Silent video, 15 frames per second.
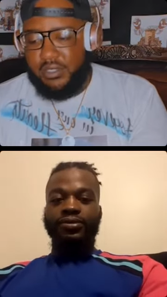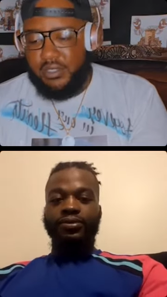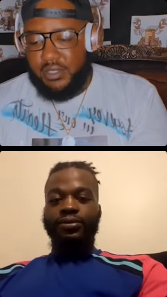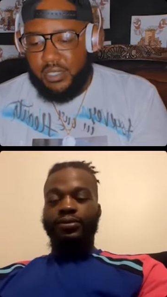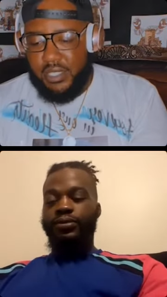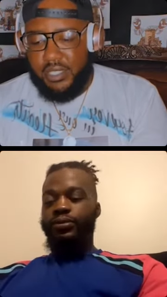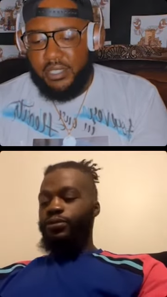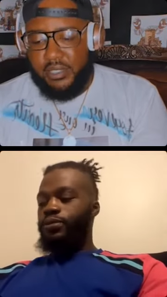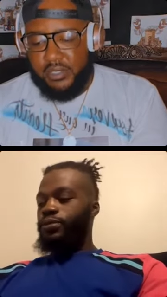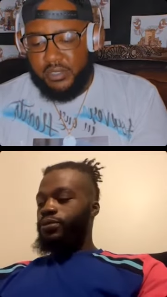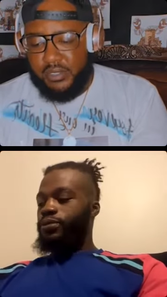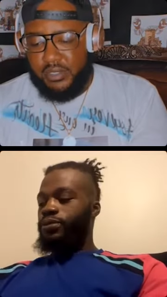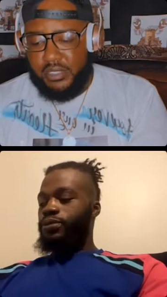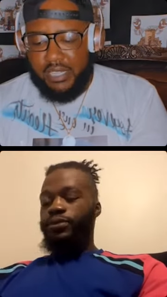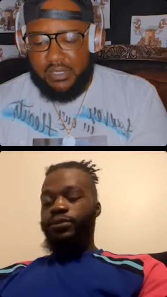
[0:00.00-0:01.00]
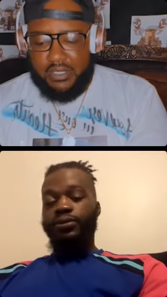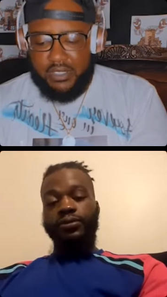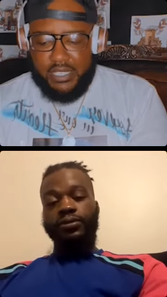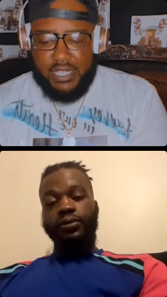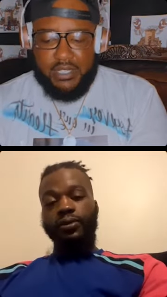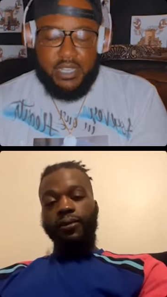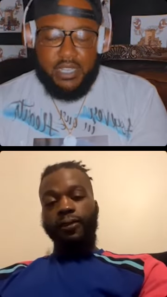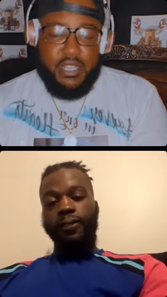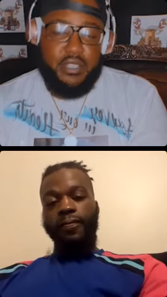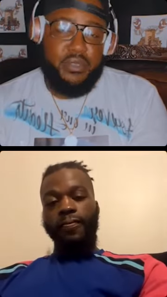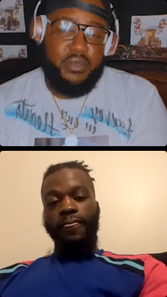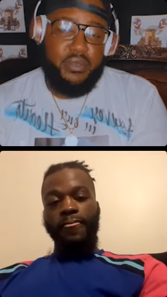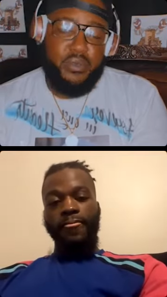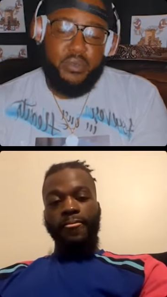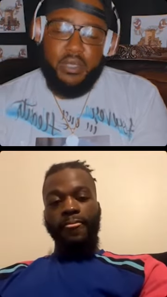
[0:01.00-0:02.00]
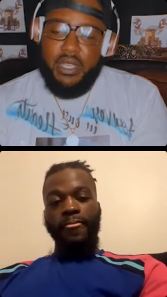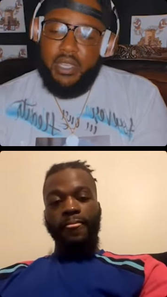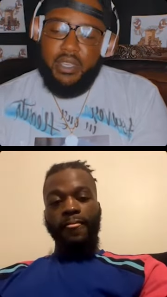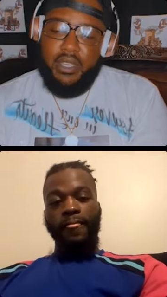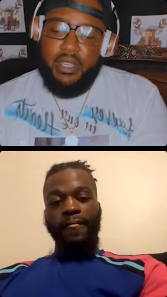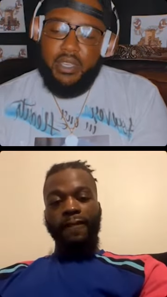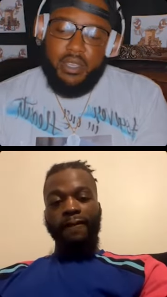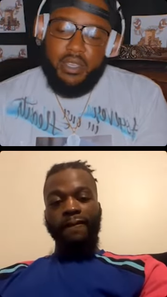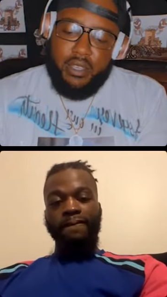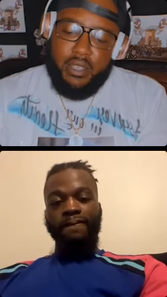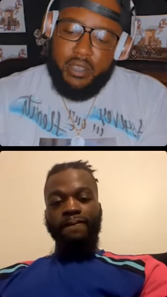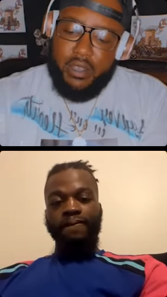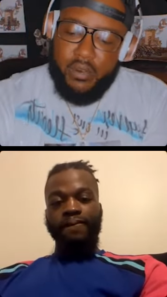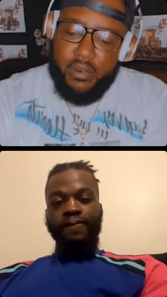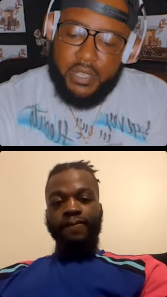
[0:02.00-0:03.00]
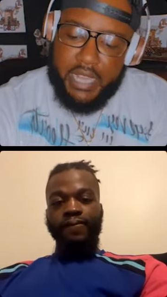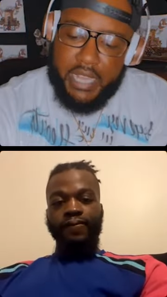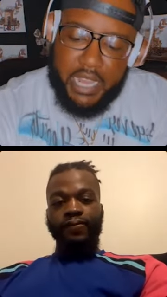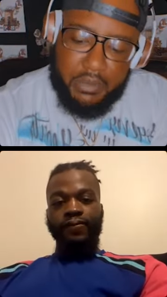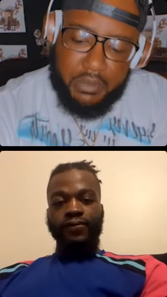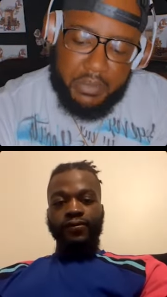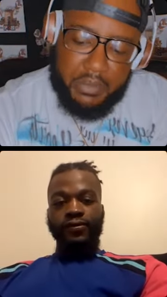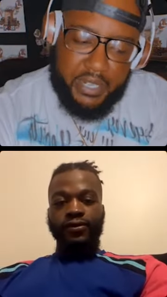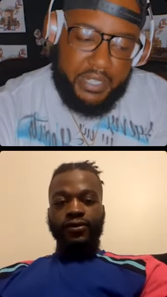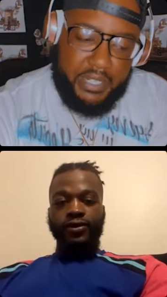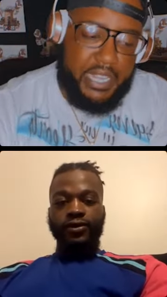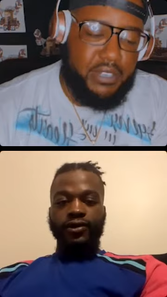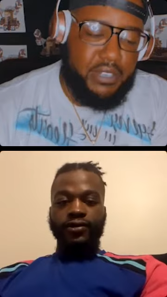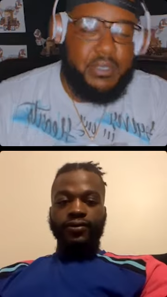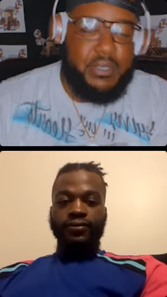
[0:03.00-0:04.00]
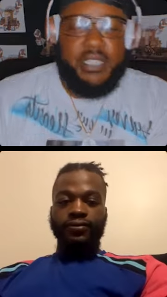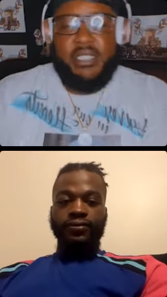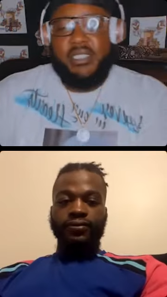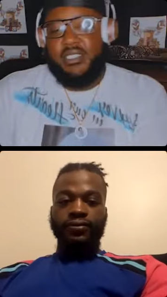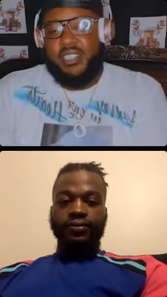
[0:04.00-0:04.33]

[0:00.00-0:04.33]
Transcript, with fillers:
Speaker 1: Yeah, sounds sounds like you already got it planned out, man.